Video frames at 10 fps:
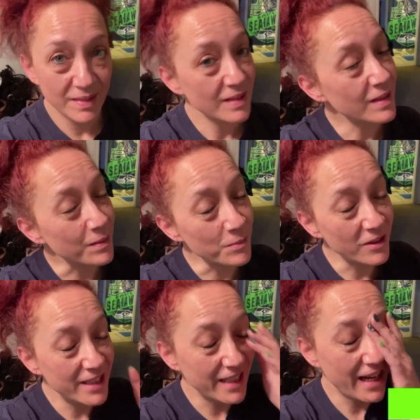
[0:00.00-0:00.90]
Good
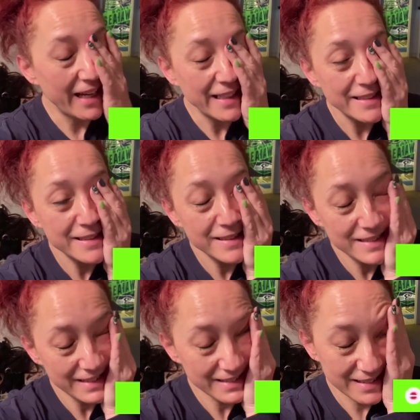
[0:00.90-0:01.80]
morning, guys.
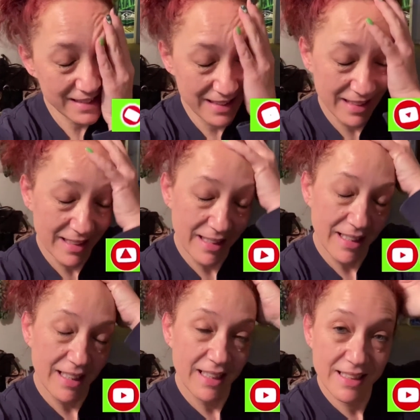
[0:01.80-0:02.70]
It's
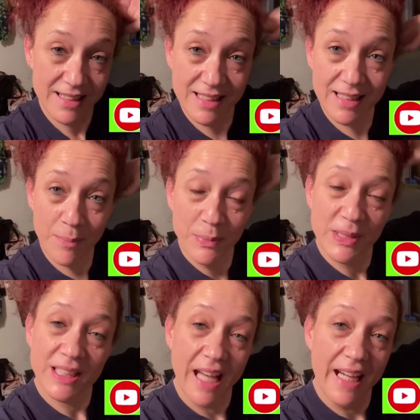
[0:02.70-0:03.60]
December
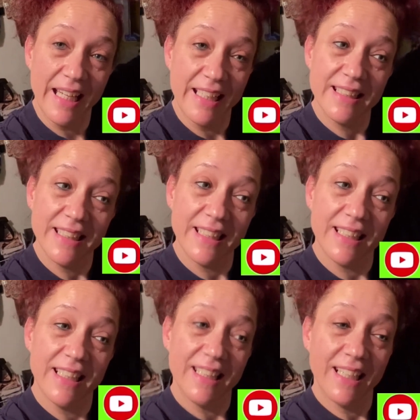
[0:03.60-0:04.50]

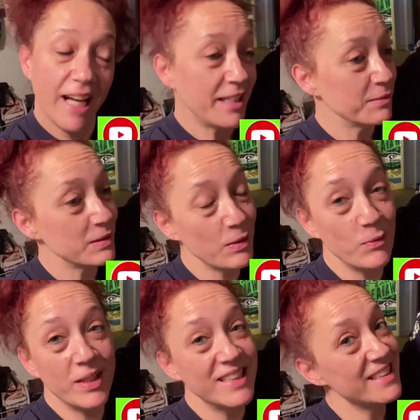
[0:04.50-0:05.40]
2nd. I don't know
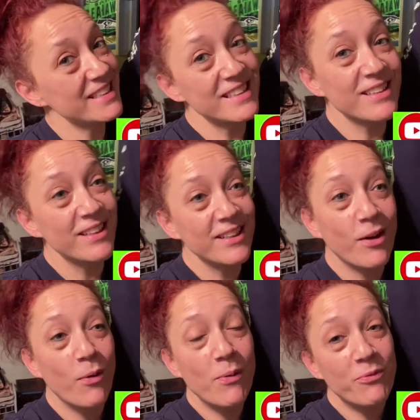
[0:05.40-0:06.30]
when this is going to
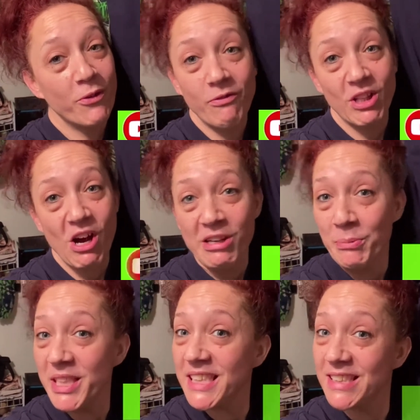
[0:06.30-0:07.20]
go up for
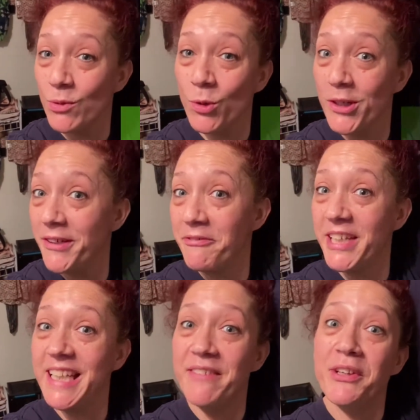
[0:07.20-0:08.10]
Vlogmas or if it
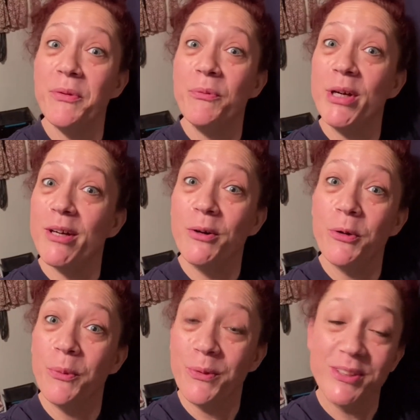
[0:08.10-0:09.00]
even will.
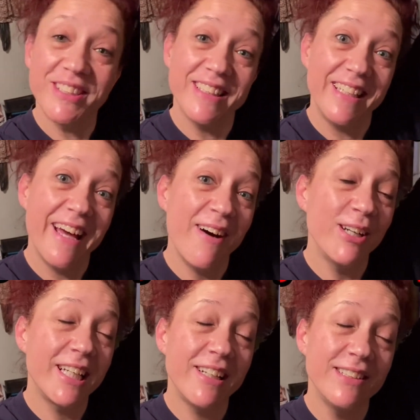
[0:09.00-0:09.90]
We'll see how
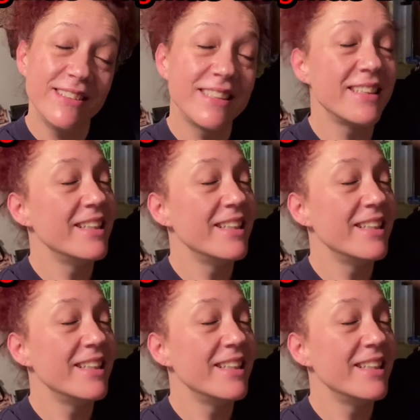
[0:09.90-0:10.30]
it goes.